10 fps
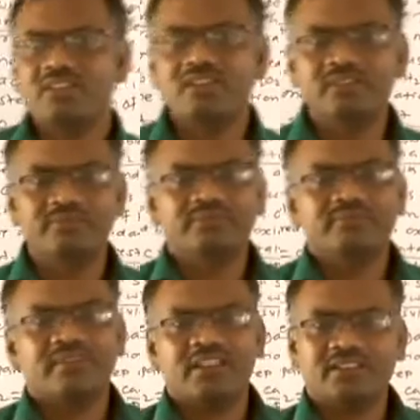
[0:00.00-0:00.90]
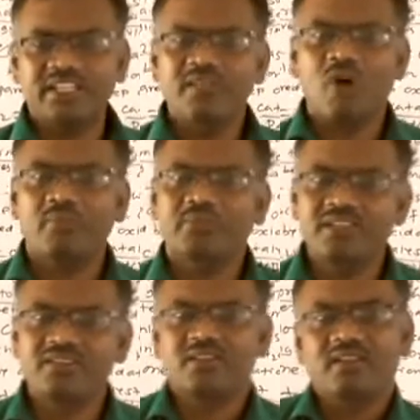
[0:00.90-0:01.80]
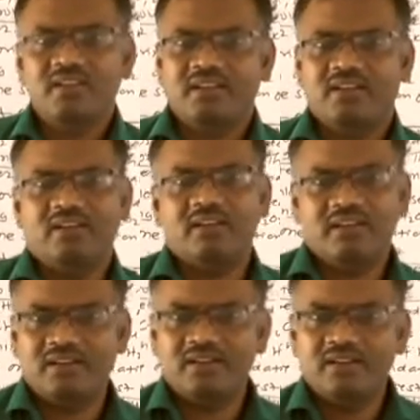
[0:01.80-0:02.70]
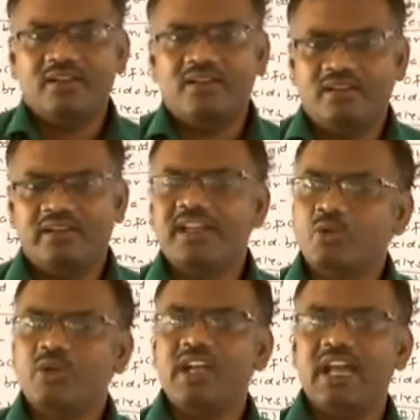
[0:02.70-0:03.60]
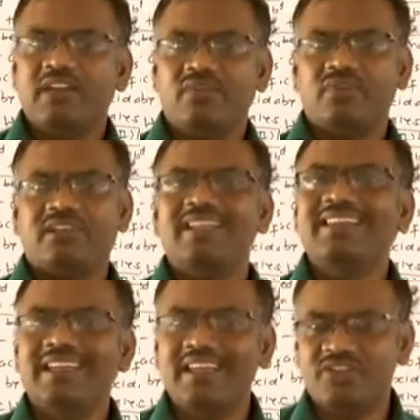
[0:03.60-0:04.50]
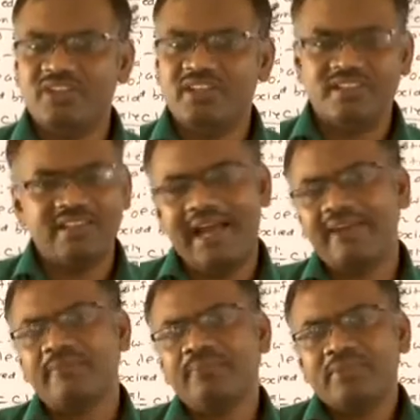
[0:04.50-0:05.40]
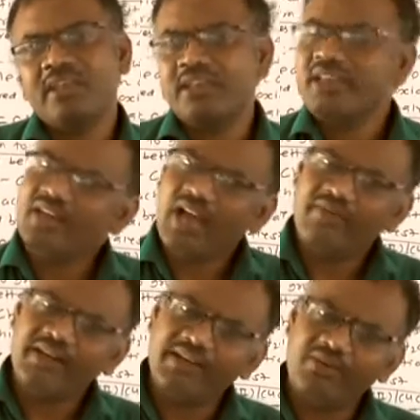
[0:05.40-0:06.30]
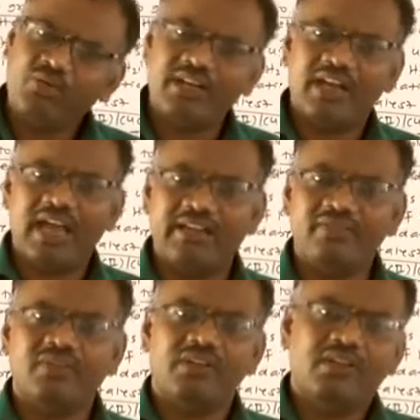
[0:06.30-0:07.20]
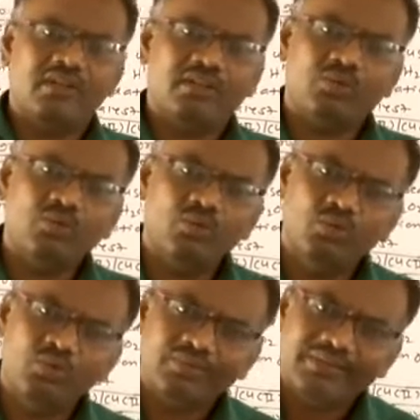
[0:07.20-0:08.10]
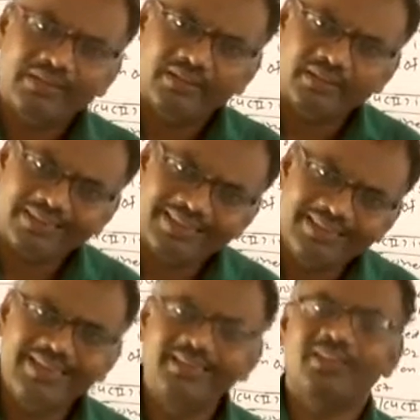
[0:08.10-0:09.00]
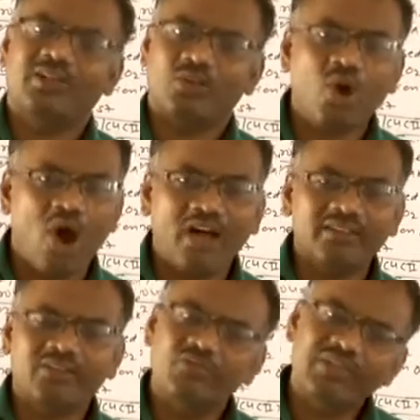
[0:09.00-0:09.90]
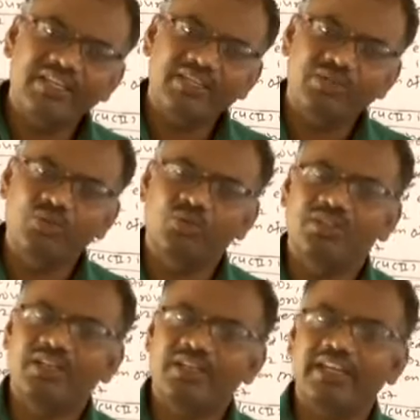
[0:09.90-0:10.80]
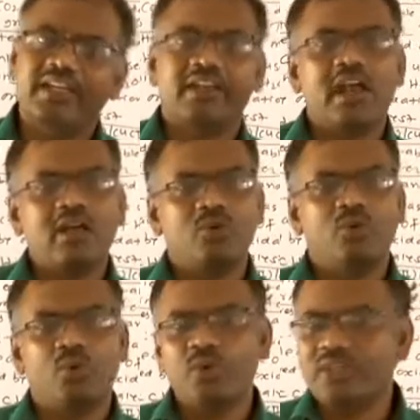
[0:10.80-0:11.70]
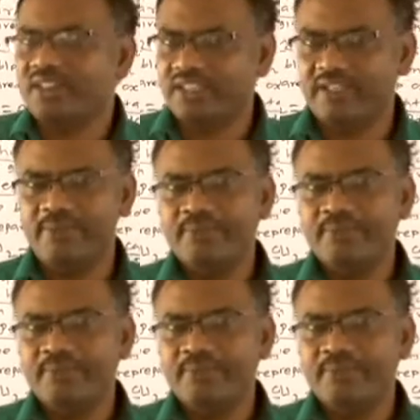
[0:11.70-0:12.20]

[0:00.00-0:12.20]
the theme of this day to day life cleaning agent is that in our day to day life to clean the cloth we use the tetrachloroethene.